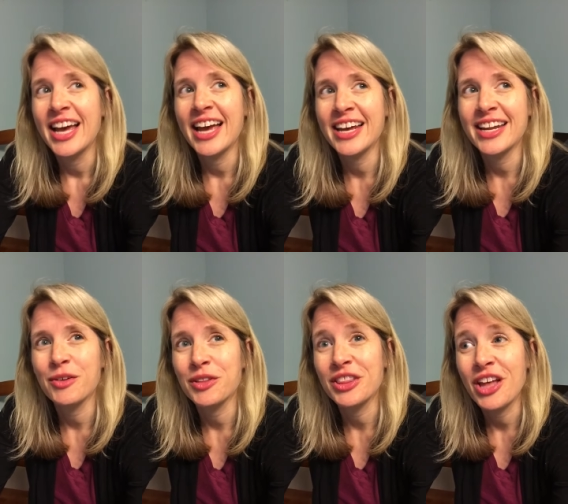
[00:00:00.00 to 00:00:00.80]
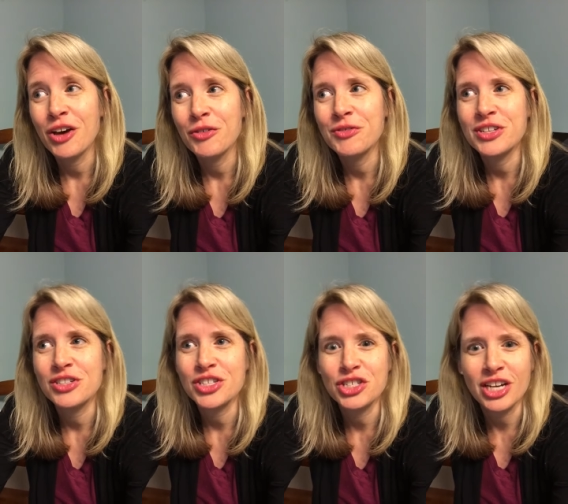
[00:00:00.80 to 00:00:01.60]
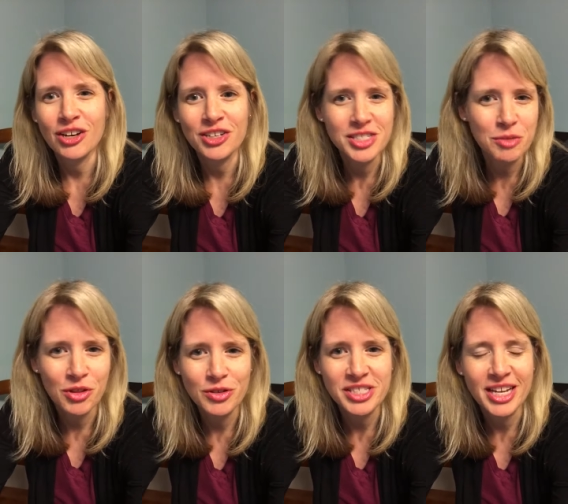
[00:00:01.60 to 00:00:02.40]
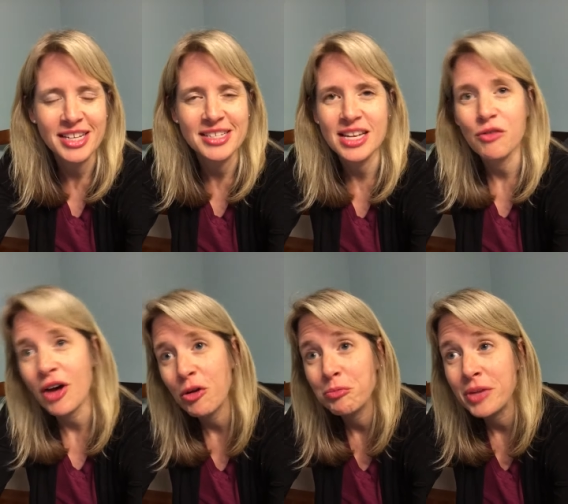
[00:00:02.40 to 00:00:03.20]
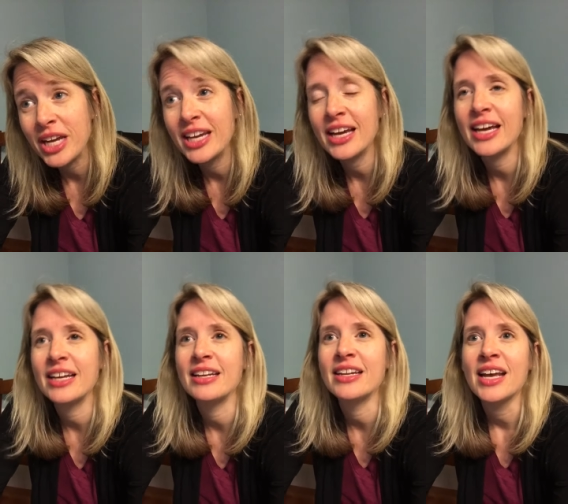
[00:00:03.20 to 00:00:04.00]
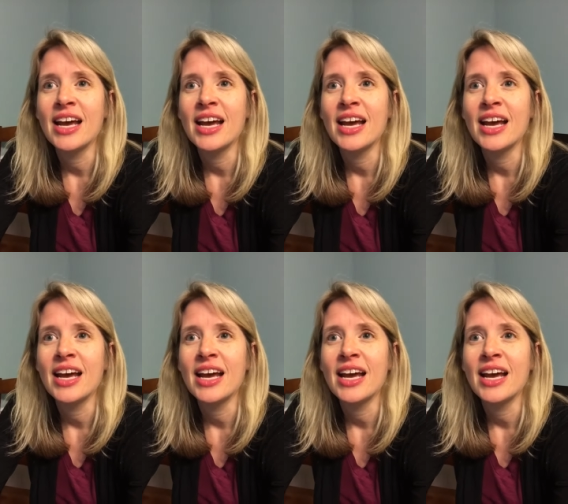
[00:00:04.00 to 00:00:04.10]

and i would love to just share some of those things that have helped me and